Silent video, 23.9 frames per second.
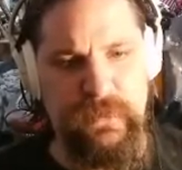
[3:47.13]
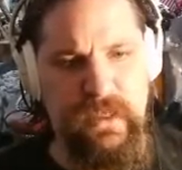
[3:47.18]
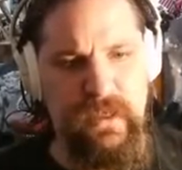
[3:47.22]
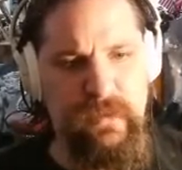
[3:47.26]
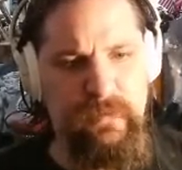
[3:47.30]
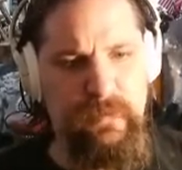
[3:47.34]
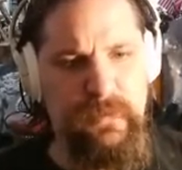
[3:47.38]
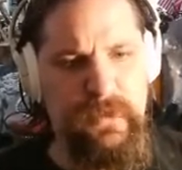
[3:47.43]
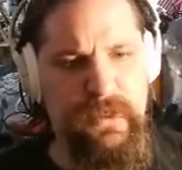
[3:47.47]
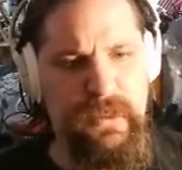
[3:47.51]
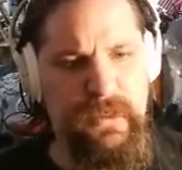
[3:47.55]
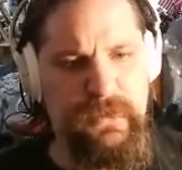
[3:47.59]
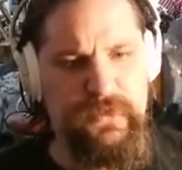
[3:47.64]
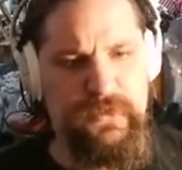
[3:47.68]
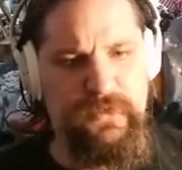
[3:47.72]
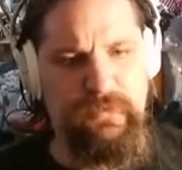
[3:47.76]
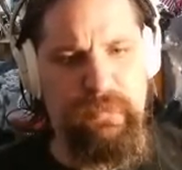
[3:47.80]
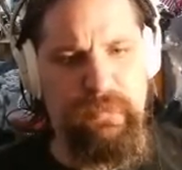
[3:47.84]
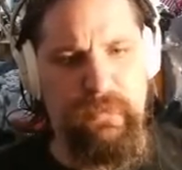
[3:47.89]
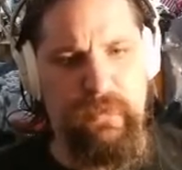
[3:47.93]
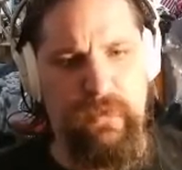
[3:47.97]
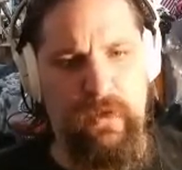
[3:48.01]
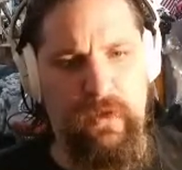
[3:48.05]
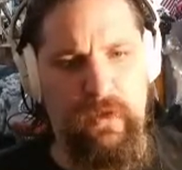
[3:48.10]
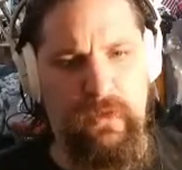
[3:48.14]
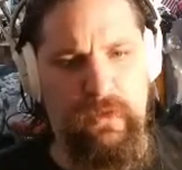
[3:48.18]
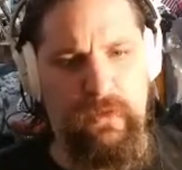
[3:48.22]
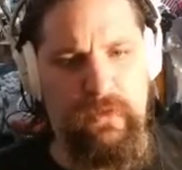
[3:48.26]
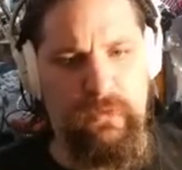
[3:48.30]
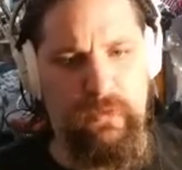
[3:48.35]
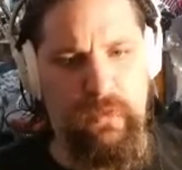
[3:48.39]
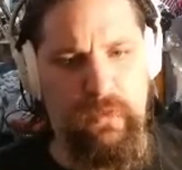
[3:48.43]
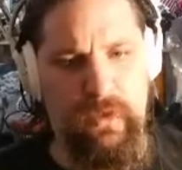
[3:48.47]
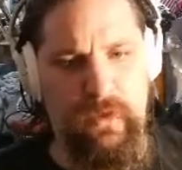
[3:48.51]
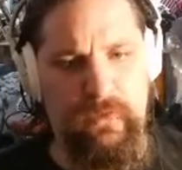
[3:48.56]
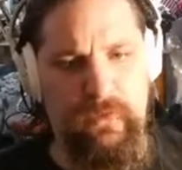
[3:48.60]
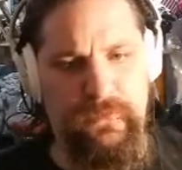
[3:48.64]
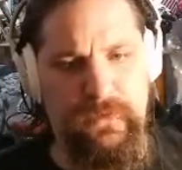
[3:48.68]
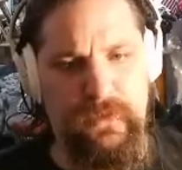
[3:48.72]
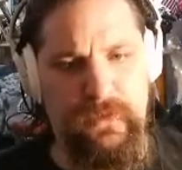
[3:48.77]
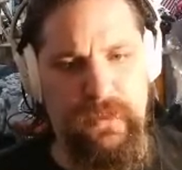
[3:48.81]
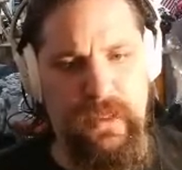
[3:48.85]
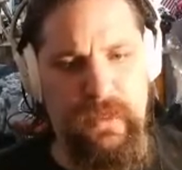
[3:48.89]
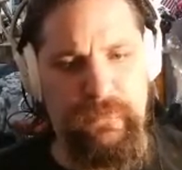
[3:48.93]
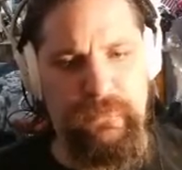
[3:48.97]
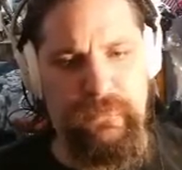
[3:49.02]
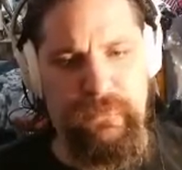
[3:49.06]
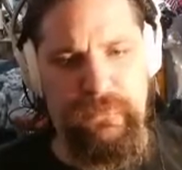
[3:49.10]
I'm going to explore a little more of the
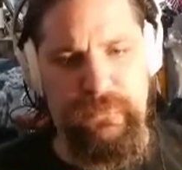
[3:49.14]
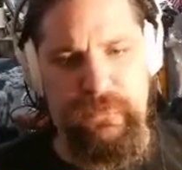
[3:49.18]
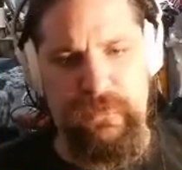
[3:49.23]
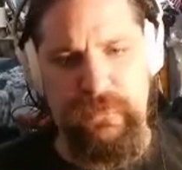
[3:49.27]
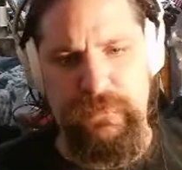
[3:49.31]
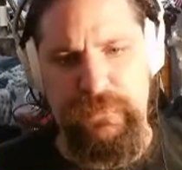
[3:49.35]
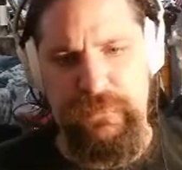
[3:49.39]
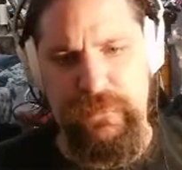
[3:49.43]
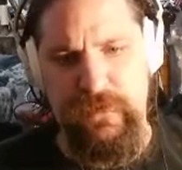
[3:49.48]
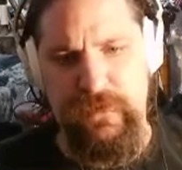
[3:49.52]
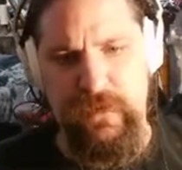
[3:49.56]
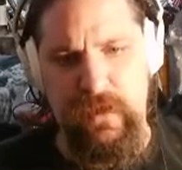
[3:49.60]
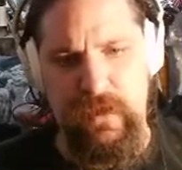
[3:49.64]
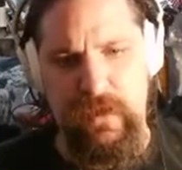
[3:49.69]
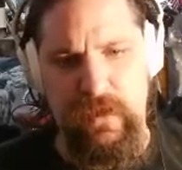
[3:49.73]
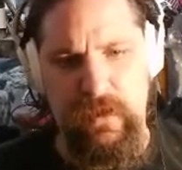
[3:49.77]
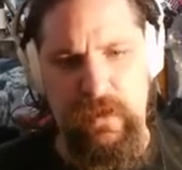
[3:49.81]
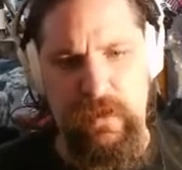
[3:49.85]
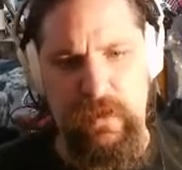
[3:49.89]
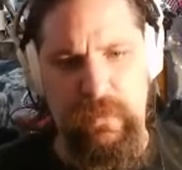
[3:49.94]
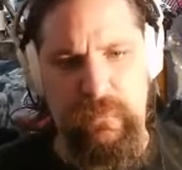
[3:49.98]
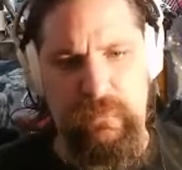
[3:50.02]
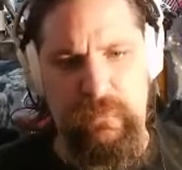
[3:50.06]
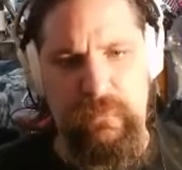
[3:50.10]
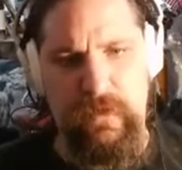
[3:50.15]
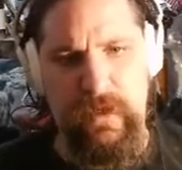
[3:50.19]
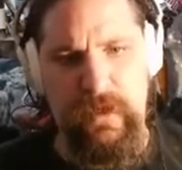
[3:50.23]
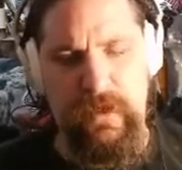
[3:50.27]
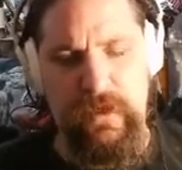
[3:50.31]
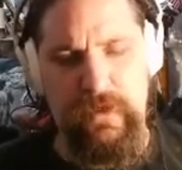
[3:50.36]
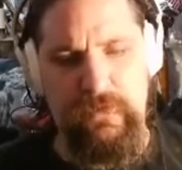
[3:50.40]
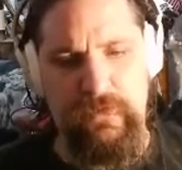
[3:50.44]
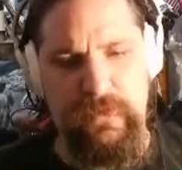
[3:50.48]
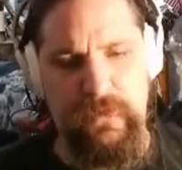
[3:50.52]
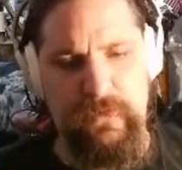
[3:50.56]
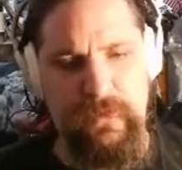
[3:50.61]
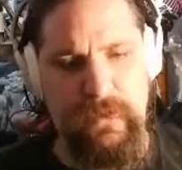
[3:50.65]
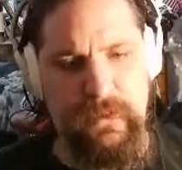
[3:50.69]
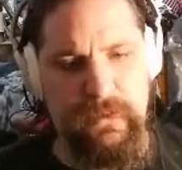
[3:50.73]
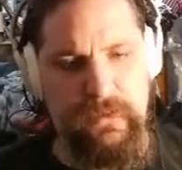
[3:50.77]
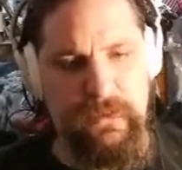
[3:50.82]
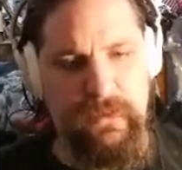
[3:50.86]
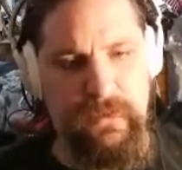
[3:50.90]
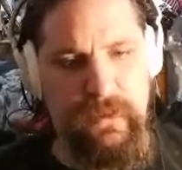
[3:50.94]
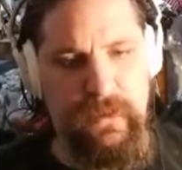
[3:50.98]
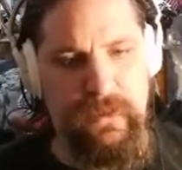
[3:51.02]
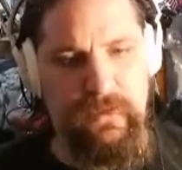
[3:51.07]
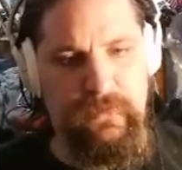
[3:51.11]
level first, before I go do
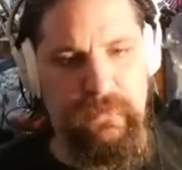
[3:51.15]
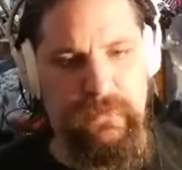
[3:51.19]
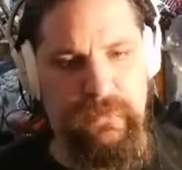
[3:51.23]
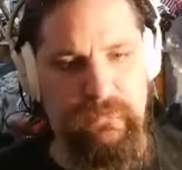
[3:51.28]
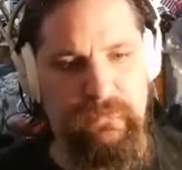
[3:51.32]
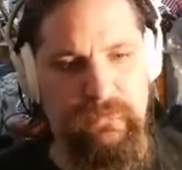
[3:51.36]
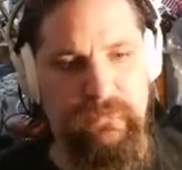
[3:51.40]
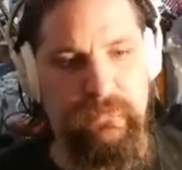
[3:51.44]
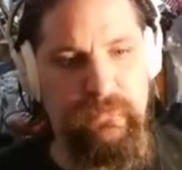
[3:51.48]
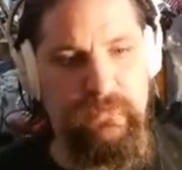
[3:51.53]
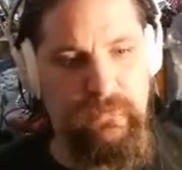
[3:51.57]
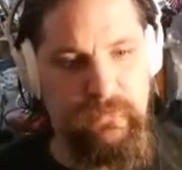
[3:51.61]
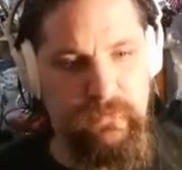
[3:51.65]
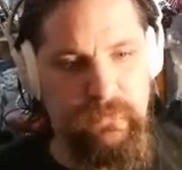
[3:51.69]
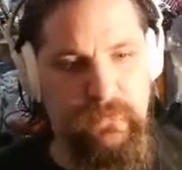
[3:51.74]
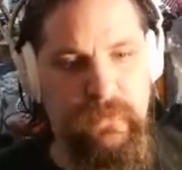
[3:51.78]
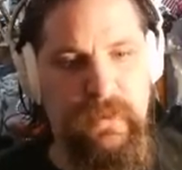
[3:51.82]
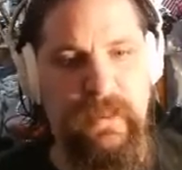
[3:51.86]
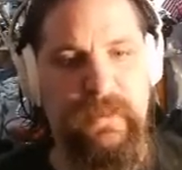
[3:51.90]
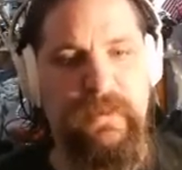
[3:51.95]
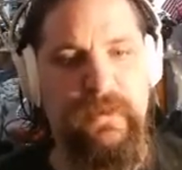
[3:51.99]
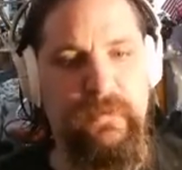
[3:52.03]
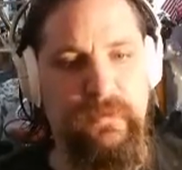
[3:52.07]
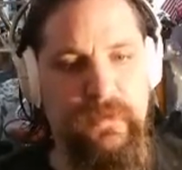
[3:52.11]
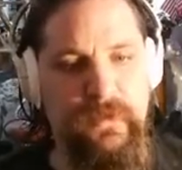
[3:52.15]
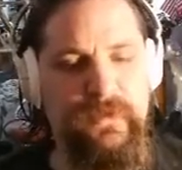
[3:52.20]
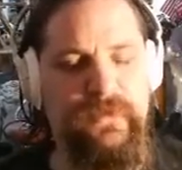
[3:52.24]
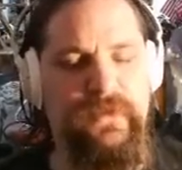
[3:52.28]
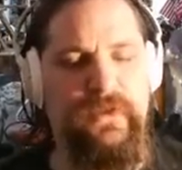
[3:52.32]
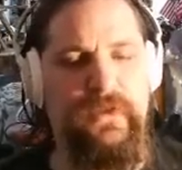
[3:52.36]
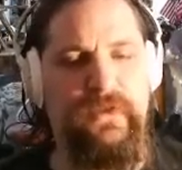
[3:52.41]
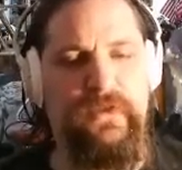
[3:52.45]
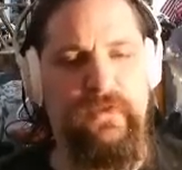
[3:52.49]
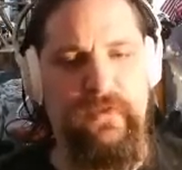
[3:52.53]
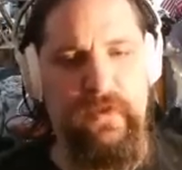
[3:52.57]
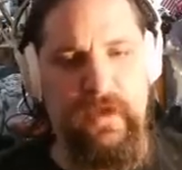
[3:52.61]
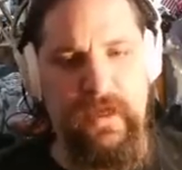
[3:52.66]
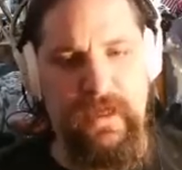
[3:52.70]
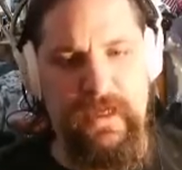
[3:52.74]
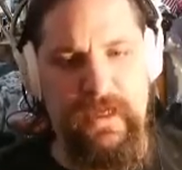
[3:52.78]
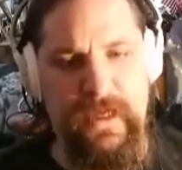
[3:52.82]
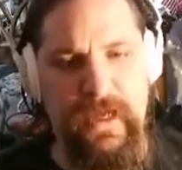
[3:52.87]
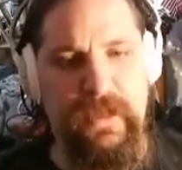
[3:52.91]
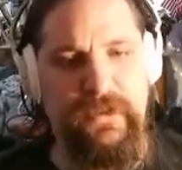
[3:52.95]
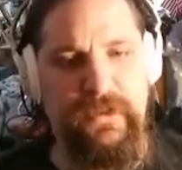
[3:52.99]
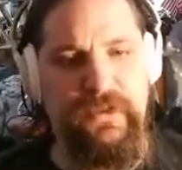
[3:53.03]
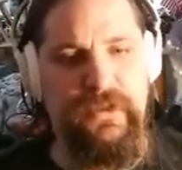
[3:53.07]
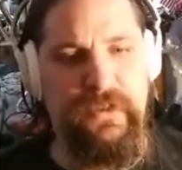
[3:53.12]
anything else. Like the music, it's very
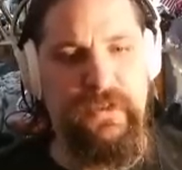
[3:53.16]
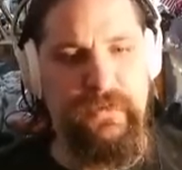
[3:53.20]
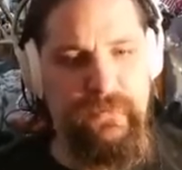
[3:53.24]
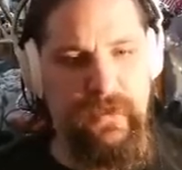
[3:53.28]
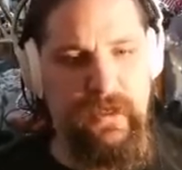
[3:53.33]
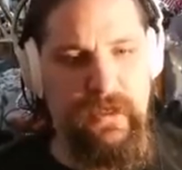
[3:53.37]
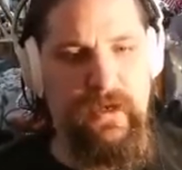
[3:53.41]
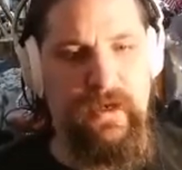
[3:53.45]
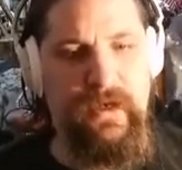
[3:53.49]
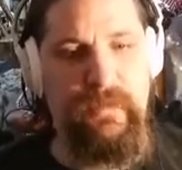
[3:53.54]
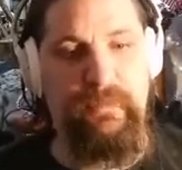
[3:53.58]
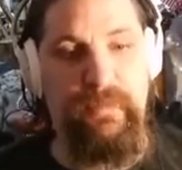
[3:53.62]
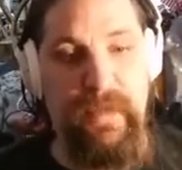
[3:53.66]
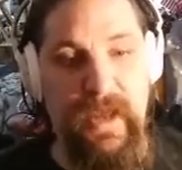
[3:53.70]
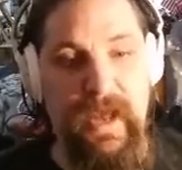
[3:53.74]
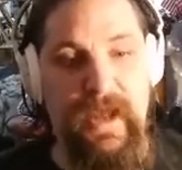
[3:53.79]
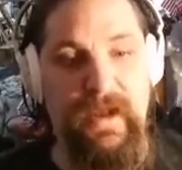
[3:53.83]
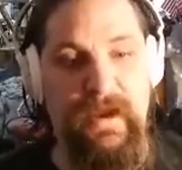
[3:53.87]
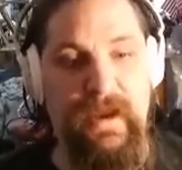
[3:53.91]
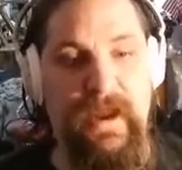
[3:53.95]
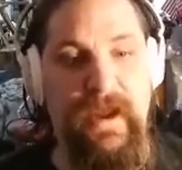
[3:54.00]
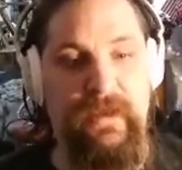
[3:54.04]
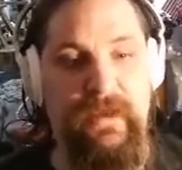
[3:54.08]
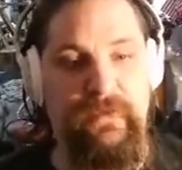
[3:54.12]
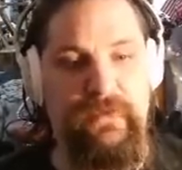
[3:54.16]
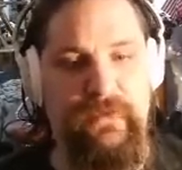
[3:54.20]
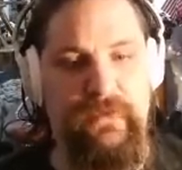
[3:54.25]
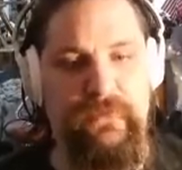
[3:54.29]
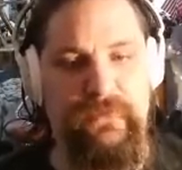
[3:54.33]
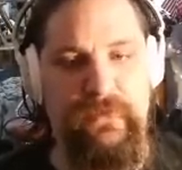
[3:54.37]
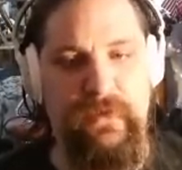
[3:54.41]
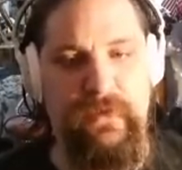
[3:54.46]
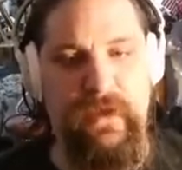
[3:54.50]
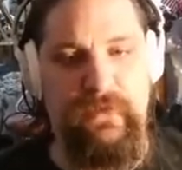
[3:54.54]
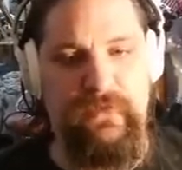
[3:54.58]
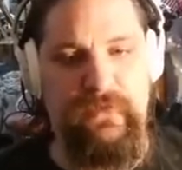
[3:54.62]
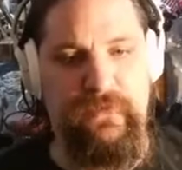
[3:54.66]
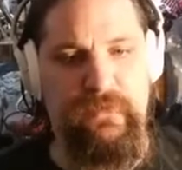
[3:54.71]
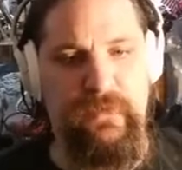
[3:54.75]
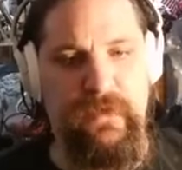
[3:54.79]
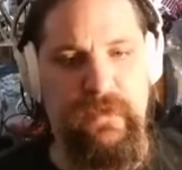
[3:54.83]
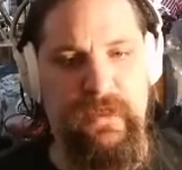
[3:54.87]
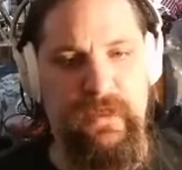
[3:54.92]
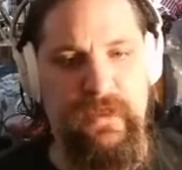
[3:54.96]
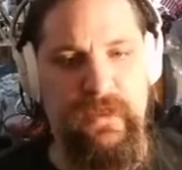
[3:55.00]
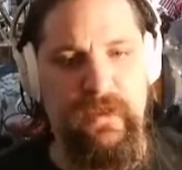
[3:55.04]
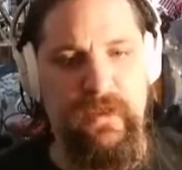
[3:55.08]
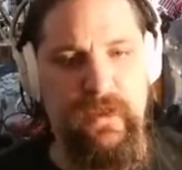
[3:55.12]
catchy, very badass, if you ask
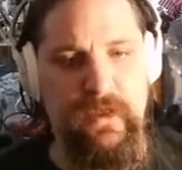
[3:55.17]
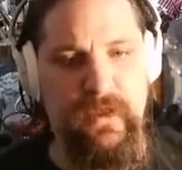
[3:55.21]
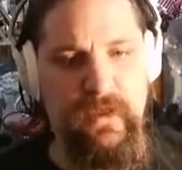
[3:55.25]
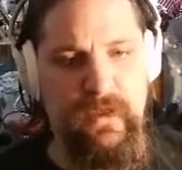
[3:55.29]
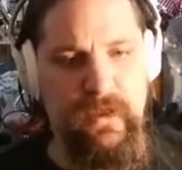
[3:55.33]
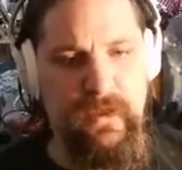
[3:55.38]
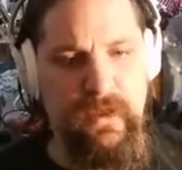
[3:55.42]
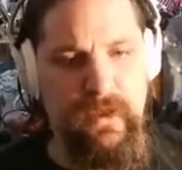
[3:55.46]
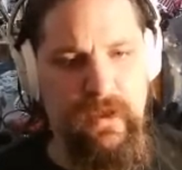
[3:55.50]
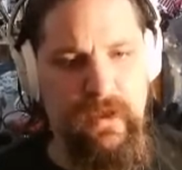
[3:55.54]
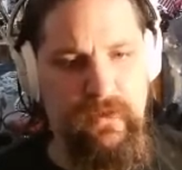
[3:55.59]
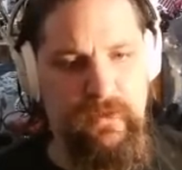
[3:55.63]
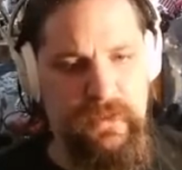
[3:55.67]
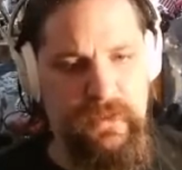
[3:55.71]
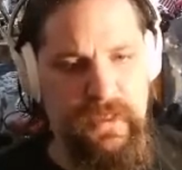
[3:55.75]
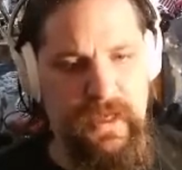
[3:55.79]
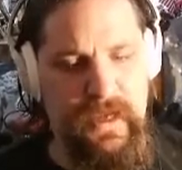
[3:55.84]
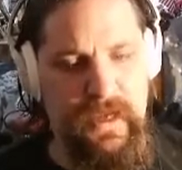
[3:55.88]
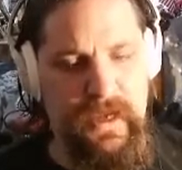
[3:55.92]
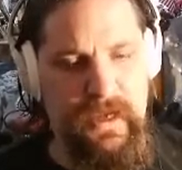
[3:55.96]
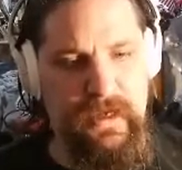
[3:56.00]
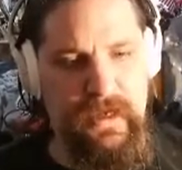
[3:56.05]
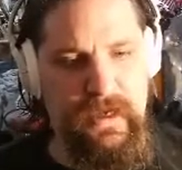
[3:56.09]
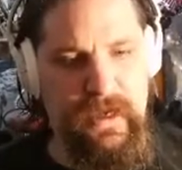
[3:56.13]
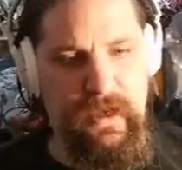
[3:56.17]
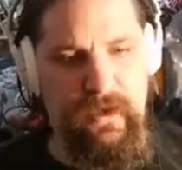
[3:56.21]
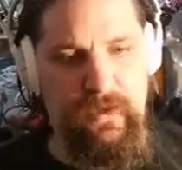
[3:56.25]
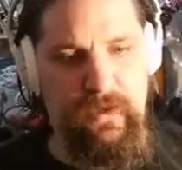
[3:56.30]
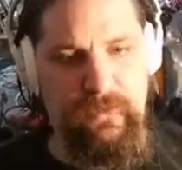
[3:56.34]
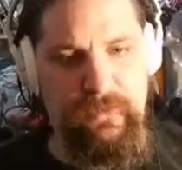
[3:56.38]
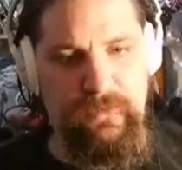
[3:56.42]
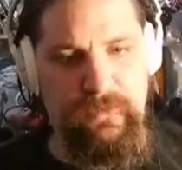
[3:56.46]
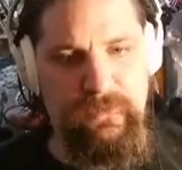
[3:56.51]
me. Okay, now,